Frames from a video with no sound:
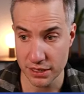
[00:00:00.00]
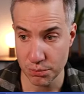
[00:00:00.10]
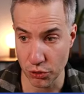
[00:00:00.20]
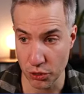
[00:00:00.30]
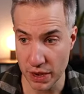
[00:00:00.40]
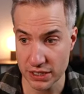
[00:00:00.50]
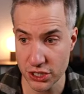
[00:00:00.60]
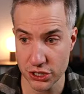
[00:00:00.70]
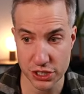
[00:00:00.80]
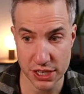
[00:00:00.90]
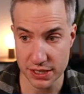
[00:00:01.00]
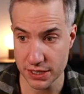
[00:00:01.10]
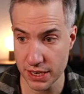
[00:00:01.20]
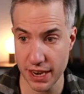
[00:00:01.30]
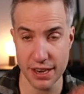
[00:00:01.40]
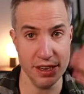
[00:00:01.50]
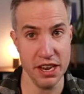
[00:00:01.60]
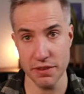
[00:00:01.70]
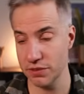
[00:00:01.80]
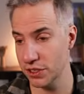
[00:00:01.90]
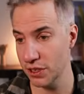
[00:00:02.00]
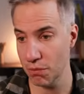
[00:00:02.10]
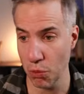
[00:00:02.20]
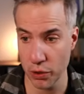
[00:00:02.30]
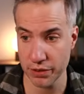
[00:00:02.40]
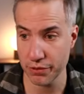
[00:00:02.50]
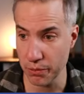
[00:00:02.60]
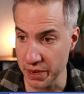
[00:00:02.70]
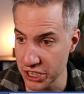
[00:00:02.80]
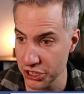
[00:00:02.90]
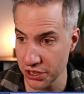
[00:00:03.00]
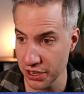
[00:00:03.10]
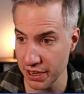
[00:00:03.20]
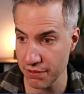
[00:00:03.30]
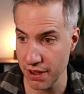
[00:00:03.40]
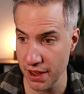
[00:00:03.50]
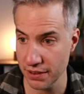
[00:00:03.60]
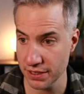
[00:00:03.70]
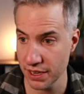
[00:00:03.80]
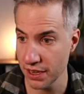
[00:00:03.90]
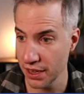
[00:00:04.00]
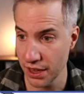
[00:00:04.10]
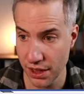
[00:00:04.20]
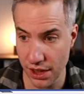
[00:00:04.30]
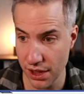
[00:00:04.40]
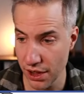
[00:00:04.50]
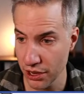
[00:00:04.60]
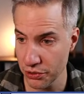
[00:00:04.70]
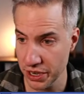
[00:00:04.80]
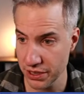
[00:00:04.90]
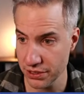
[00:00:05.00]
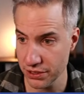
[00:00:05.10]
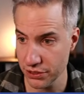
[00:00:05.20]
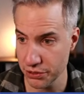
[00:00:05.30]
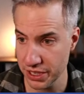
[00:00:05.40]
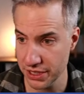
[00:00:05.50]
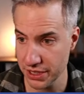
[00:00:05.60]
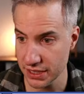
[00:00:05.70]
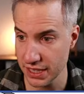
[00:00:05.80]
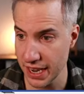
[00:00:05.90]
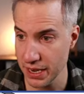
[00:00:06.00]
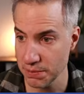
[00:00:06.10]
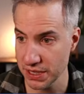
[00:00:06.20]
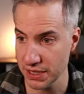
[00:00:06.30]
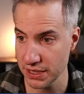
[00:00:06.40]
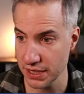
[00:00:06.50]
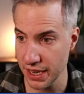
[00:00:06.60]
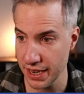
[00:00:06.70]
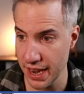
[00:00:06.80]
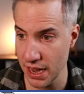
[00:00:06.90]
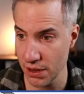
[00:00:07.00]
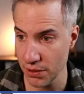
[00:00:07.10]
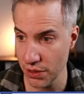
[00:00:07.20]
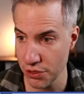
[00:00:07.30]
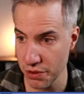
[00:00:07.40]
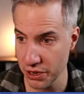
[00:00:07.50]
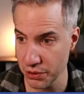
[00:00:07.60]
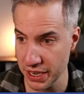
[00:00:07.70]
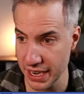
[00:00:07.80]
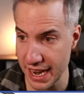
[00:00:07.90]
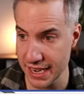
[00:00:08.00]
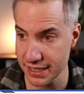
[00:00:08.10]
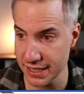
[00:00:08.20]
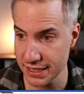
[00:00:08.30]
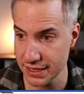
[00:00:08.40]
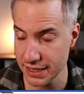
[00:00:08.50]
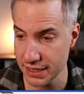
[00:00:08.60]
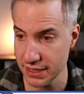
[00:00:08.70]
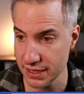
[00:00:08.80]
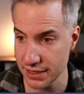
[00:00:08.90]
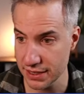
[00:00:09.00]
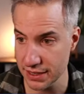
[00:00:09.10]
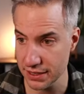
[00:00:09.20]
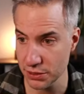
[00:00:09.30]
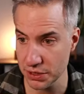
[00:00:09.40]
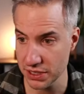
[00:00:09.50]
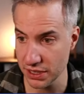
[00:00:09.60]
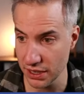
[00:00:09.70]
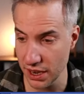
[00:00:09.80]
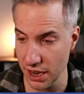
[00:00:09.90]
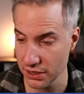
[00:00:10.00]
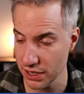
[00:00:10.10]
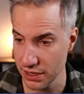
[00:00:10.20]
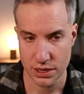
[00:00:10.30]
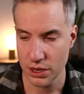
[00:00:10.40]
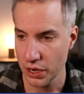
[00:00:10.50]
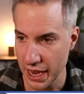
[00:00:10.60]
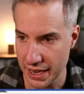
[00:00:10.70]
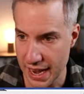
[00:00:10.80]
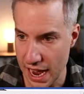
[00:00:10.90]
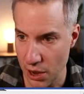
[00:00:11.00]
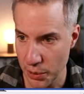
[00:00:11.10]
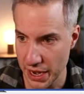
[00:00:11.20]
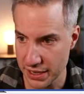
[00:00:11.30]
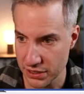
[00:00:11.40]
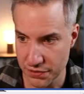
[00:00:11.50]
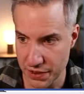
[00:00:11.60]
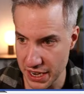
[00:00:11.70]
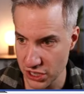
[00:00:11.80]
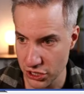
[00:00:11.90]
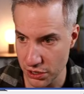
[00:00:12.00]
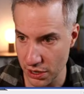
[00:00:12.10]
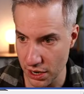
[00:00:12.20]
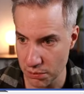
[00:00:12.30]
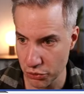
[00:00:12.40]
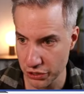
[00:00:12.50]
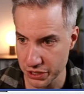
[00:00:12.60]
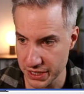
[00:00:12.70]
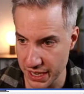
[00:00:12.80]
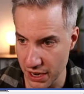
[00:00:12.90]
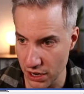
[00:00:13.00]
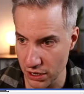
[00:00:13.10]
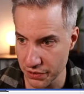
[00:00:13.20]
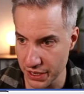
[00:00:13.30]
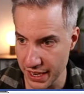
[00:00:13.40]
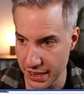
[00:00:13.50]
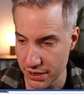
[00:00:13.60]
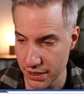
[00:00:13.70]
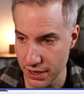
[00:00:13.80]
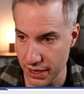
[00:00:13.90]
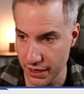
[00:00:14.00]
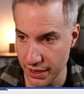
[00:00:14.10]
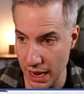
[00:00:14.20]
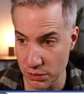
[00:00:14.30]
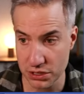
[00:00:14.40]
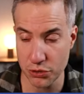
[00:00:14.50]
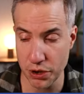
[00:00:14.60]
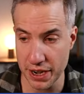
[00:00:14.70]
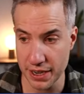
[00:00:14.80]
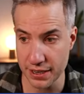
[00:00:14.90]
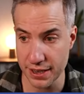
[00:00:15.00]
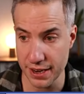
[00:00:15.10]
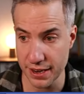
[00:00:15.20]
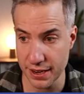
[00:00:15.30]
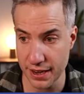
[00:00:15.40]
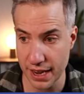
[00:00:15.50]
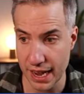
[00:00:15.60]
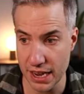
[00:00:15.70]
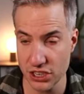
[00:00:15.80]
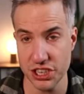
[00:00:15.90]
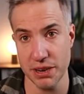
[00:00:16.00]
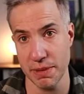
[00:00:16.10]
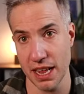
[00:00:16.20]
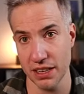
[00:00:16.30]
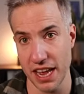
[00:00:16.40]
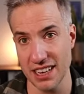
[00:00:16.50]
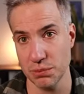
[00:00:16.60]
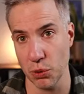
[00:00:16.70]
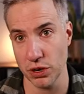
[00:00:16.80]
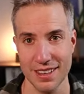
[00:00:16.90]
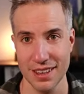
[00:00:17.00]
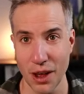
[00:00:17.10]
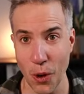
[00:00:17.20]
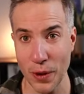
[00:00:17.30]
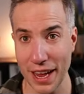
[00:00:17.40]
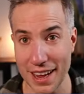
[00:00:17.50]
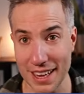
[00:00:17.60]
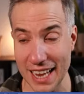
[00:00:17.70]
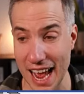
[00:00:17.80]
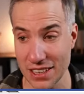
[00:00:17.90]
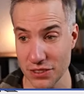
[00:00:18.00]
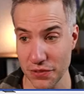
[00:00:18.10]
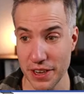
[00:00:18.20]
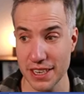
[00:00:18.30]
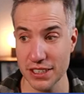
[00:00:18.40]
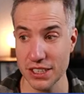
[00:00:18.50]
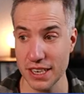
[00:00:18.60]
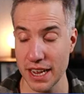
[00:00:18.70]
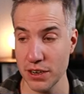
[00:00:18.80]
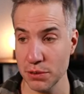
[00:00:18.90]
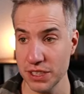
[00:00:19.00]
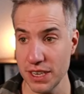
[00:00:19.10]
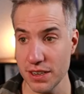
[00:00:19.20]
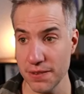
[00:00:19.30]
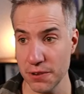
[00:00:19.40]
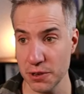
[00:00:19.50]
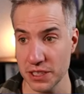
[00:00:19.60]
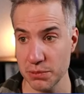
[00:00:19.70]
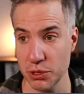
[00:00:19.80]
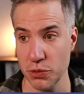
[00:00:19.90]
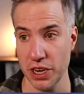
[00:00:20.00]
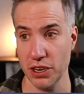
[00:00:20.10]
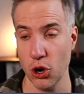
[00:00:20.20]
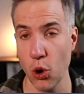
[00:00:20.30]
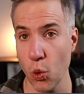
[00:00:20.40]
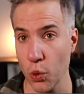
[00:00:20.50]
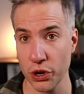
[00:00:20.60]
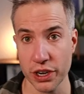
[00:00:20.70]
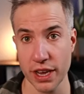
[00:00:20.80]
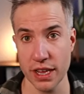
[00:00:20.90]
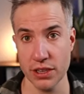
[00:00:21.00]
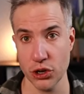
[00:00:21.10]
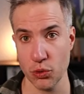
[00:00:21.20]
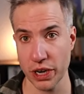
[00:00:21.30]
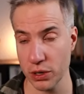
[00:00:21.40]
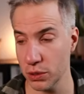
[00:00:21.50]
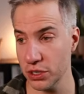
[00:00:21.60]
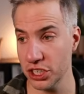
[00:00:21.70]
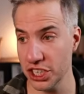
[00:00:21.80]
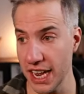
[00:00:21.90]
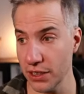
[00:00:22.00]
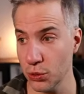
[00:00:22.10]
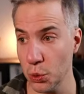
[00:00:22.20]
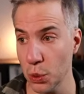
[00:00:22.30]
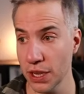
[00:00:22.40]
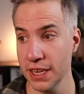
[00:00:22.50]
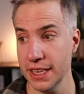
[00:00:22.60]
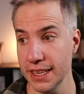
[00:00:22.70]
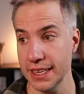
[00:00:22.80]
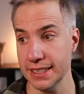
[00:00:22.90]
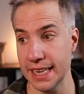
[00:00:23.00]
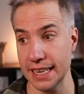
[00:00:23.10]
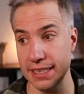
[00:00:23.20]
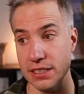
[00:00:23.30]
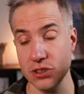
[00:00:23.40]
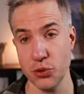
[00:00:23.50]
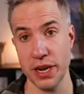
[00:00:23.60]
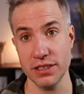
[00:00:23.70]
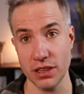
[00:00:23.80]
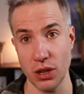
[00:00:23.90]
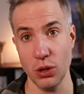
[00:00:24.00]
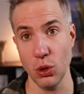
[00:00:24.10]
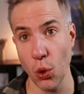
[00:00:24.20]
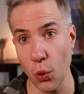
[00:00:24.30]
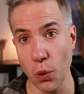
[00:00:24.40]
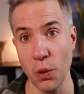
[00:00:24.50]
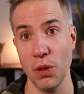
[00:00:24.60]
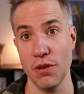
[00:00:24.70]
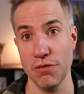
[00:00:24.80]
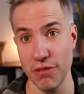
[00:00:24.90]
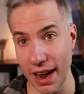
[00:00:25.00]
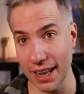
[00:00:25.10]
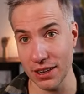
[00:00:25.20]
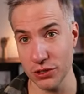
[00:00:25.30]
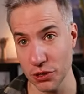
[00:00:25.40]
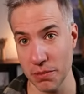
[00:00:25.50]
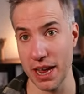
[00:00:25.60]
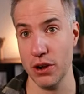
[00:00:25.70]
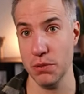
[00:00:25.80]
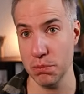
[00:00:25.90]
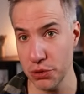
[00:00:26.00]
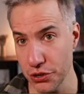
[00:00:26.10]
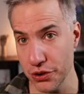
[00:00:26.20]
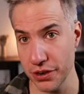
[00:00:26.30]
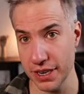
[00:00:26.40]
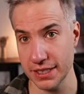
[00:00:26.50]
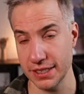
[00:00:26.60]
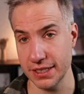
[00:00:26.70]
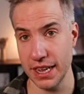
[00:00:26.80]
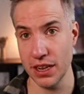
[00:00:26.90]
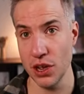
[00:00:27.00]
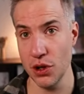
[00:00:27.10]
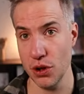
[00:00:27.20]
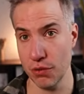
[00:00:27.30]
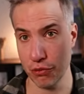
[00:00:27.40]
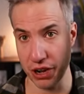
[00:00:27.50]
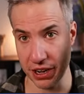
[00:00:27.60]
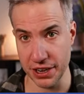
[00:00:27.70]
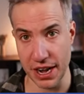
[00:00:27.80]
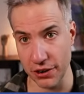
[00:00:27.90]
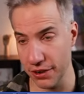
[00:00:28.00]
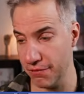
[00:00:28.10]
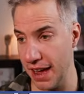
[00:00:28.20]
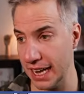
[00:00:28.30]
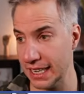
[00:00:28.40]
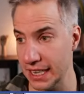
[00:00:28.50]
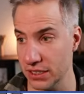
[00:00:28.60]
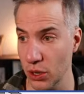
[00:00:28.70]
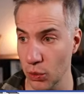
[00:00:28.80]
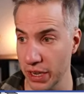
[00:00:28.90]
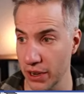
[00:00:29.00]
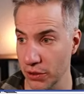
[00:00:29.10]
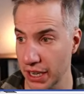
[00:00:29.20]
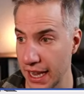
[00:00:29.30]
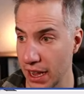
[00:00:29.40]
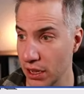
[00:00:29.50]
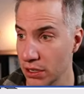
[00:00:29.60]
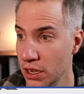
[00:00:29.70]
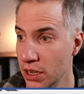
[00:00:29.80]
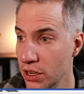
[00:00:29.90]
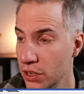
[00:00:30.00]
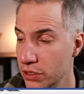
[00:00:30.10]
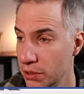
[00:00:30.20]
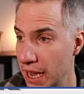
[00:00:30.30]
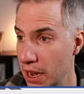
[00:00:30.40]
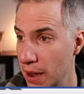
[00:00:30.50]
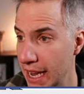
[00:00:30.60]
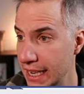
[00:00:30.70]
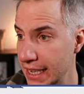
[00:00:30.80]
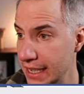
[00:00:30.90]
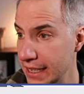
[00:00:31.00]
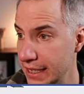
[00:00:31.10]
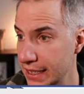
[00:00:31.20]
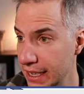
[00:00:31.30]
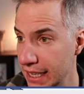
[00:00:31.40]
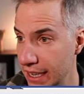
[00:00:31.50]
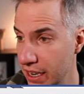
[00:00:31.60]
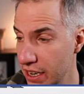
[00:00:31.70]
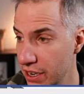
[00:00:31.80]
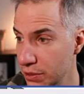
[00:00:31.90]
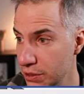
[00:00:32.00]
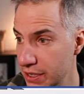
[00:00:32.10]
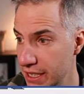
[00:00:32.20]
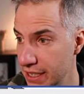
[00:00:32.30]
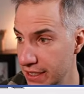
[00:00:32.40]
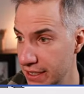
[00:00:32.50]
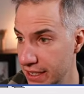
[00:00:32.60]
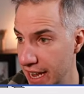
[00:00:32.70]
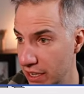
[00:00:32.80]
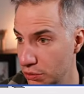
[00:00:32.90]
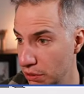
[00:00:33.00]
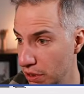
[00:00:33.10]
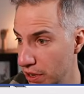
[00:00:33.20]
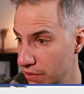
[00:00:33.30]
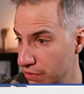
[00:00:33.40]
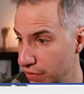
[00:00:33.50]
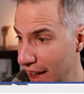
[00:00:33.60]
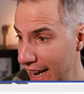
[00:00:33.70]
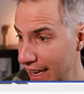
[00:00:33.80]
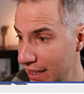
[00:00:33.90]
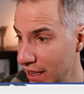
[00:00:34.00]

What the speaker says: progresses, you can see that it gives more information. It found 136 types and now 386 instances. So it's still counting. Okay, now it has finished processing all of the data. Now it's creating the HTML dashboard. Okay, it has finished, and you'll see a difference between Cowork and the regular chat tool is that this creates local files on my computer instead of creating an artifact that is only on the cloud. So now I can click here to see this is an actual file